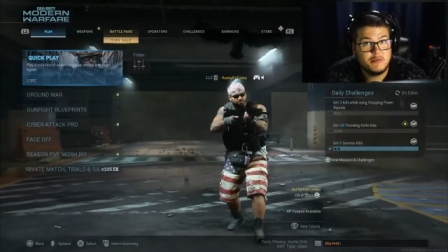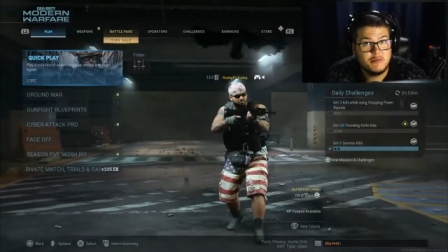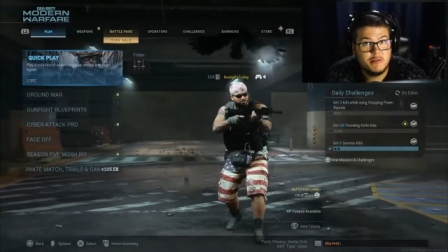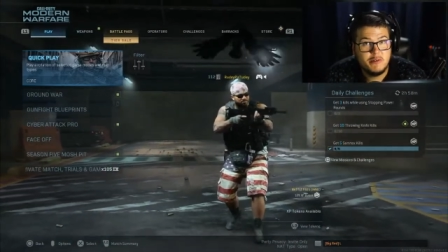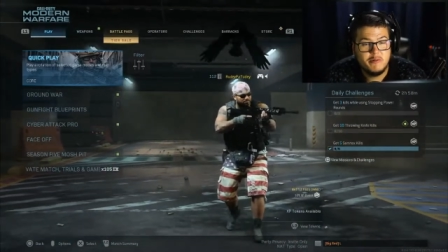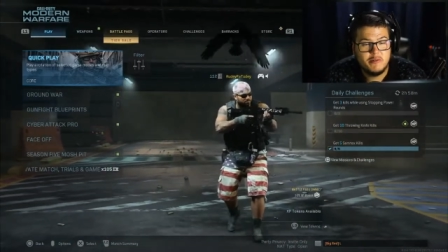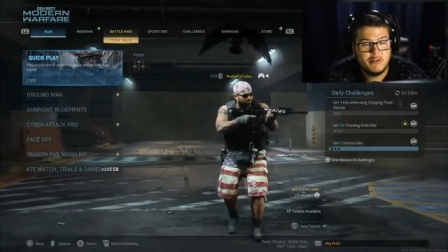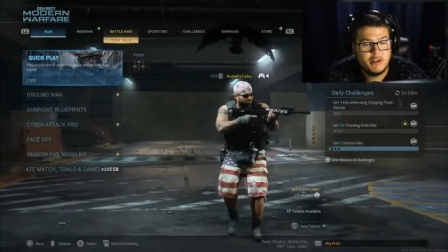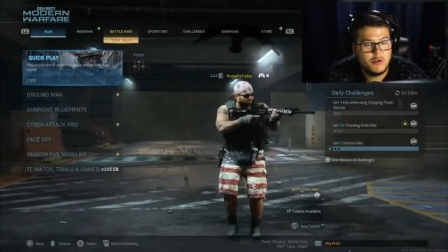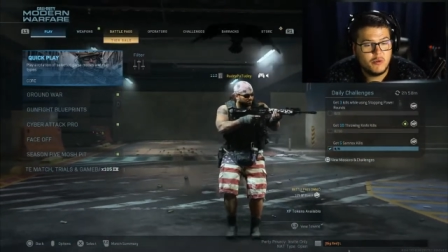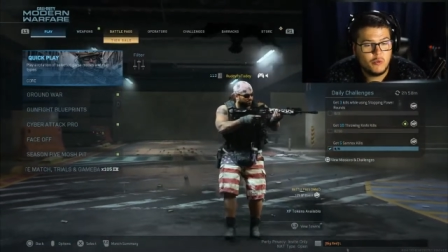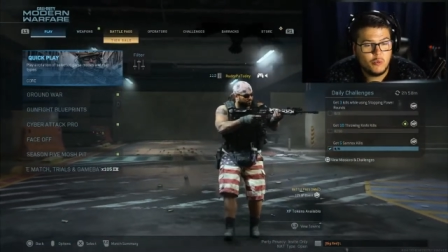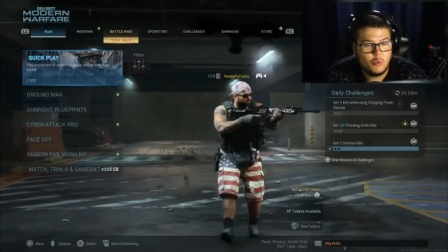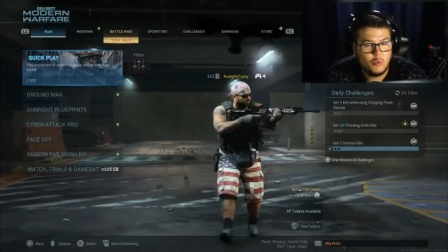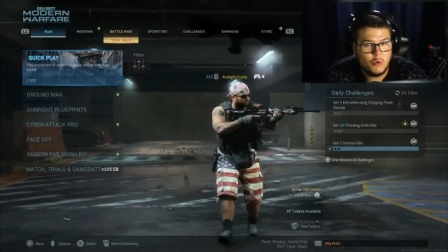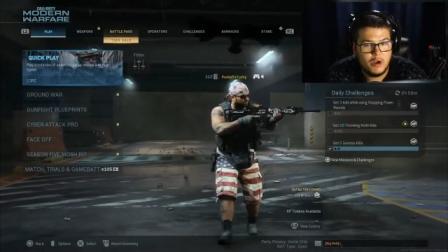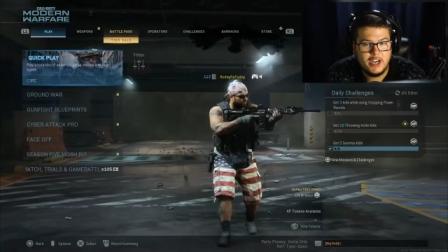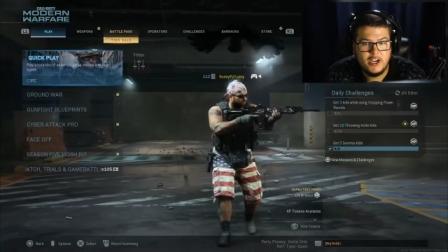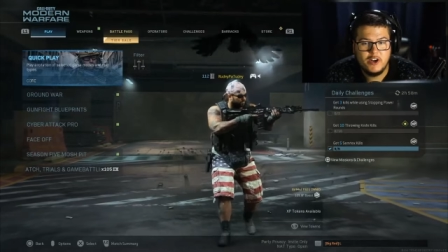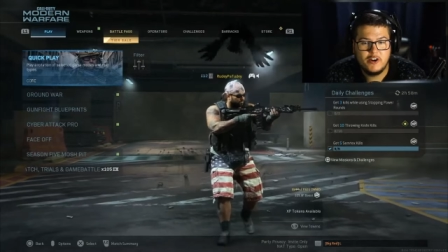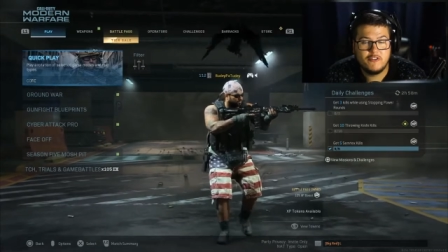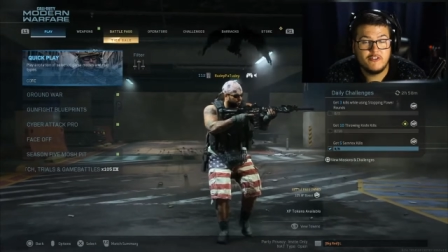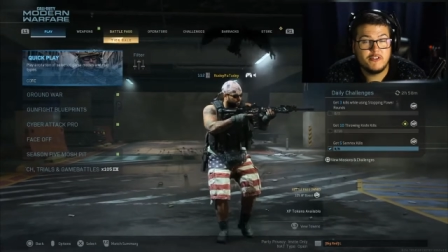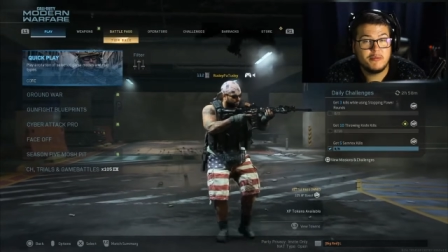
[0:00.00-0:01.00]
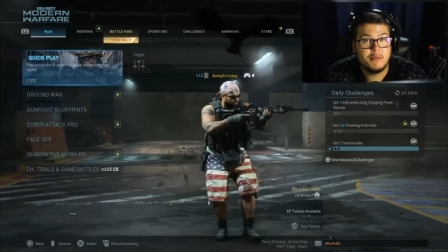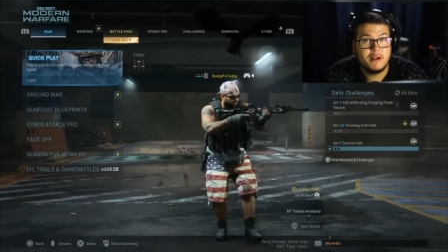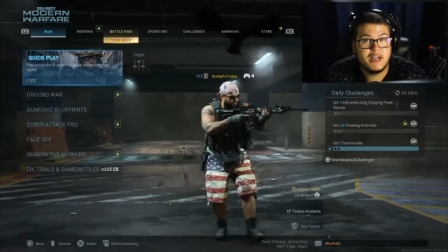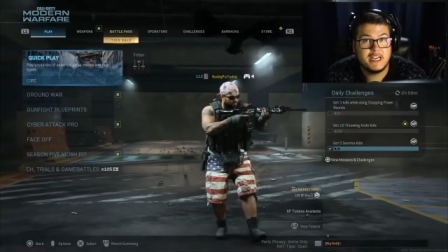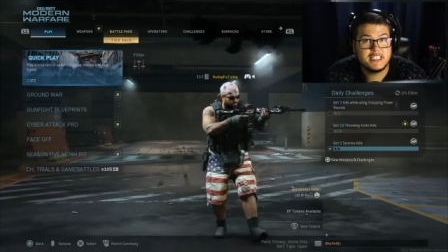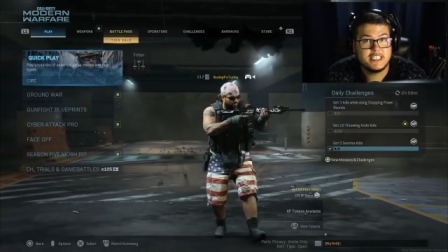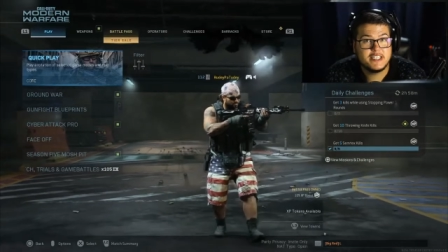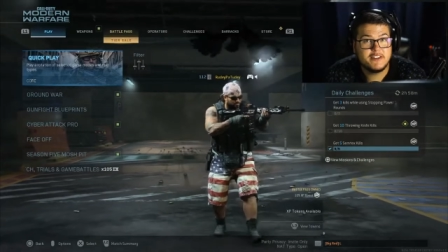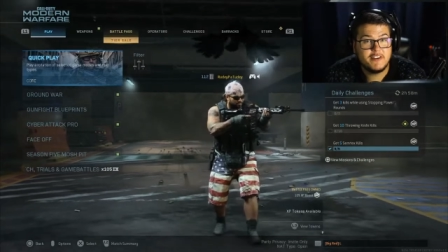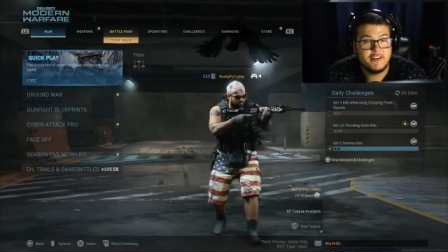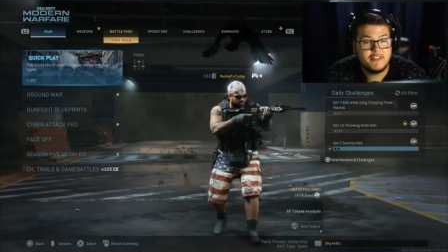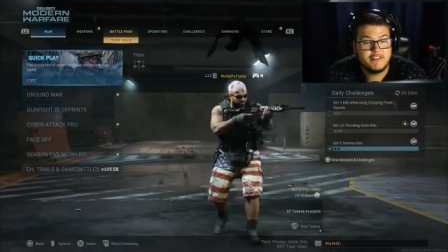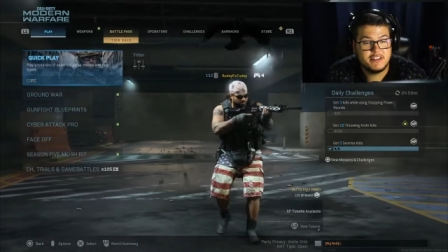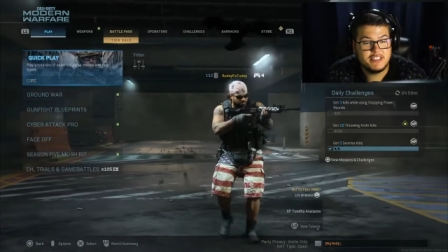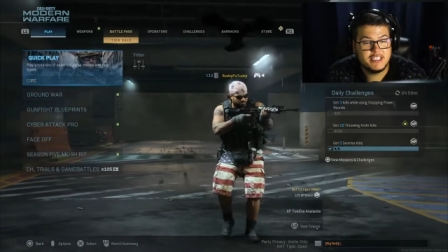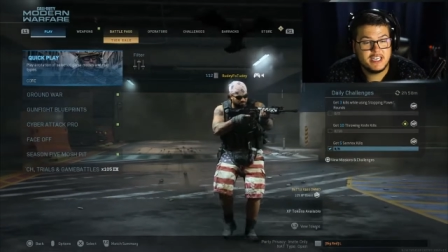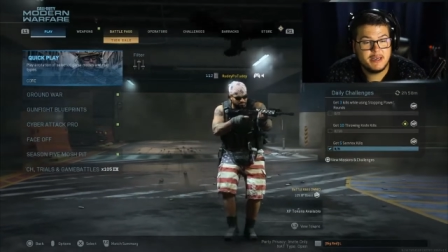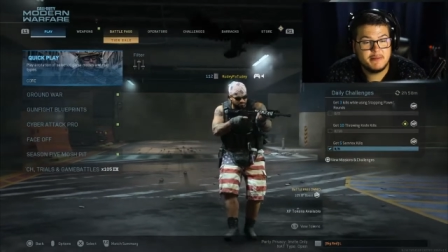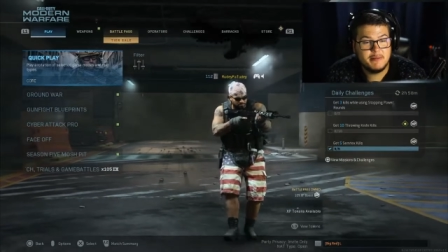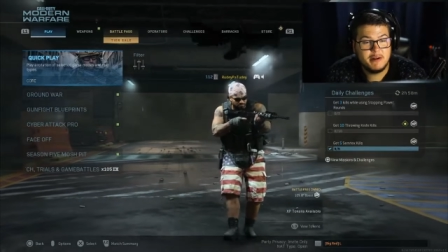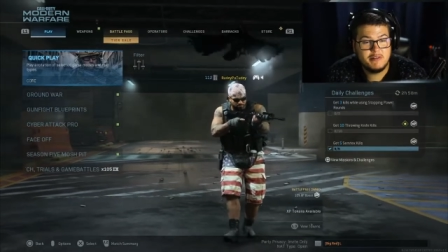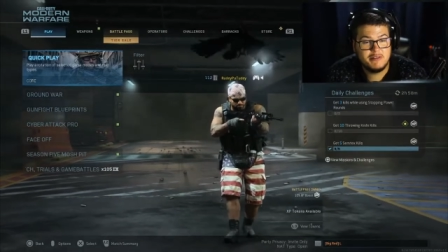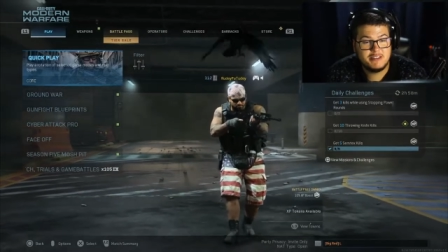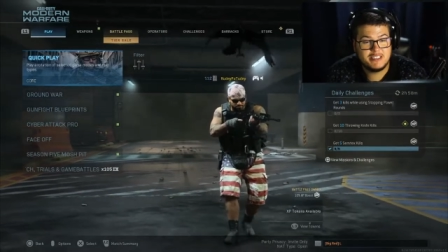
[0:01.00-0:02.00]
And we went way over positive every
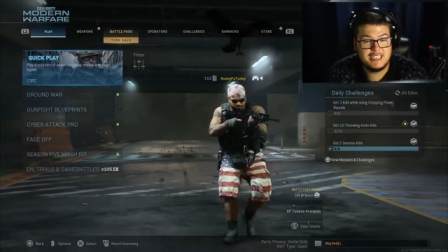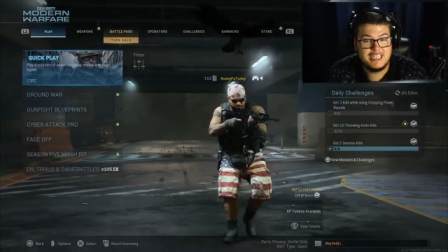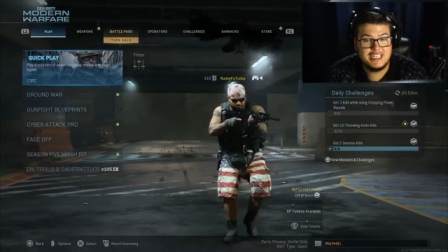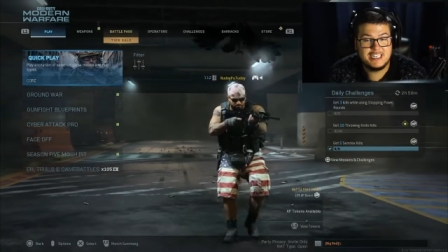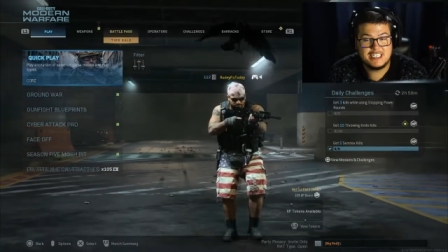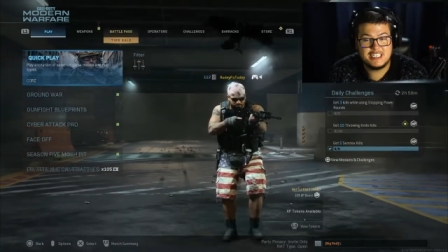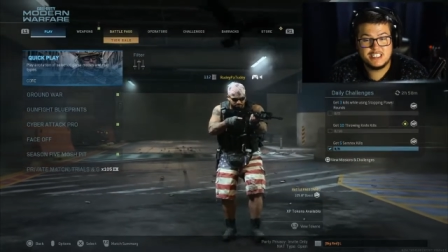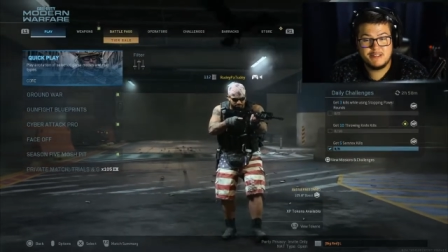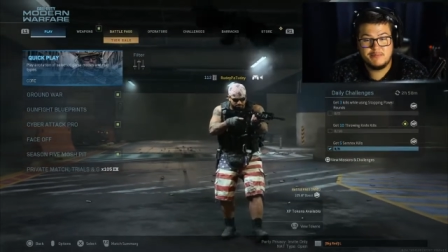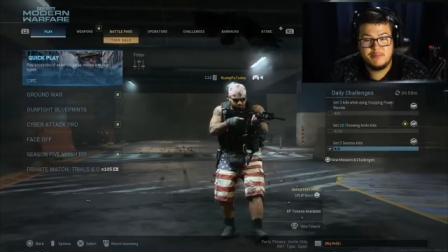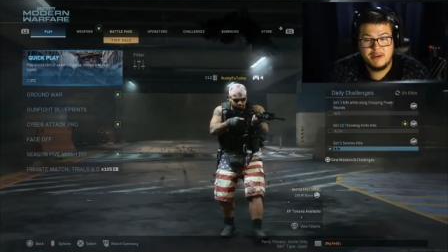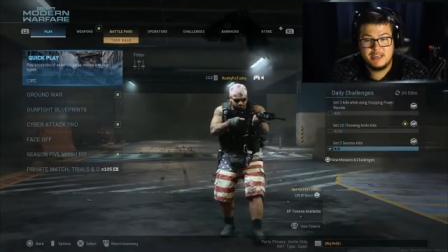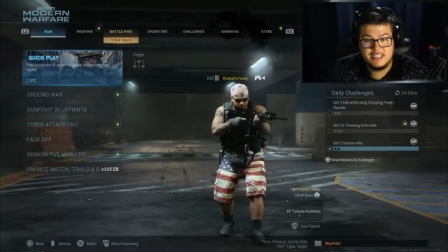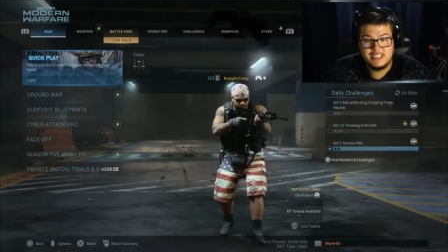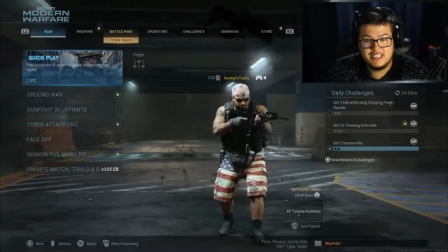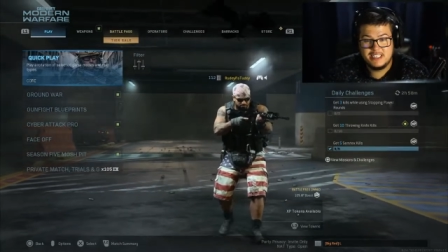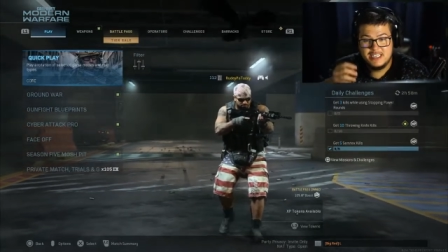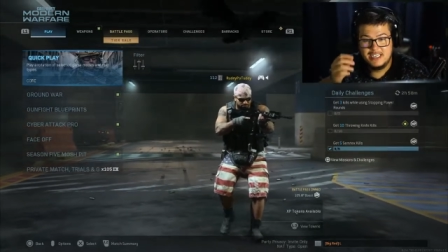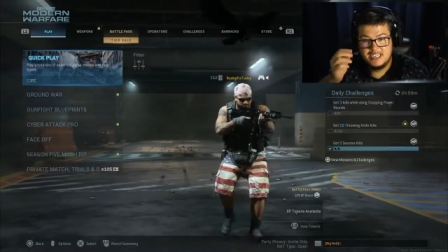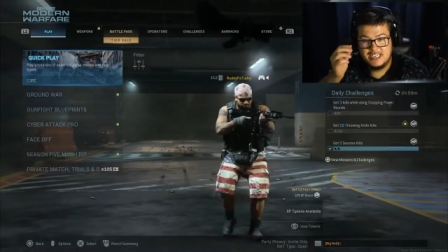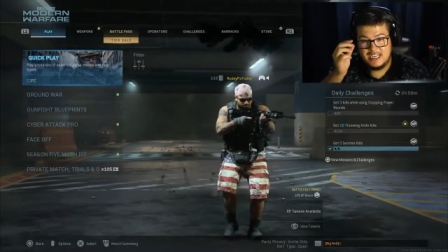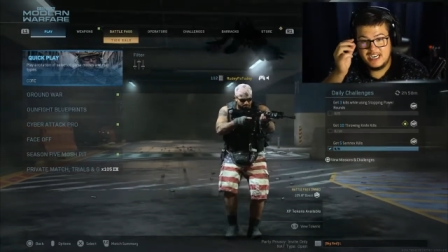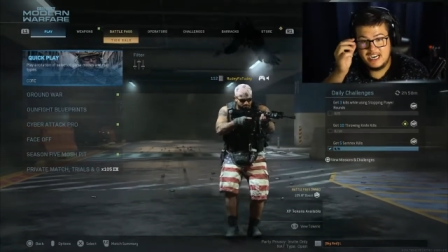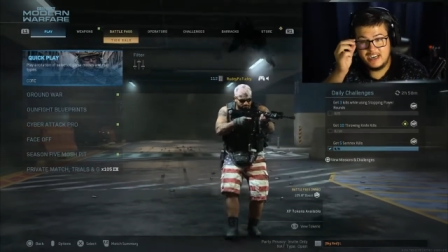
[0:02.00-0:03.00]
time. I was not expecting.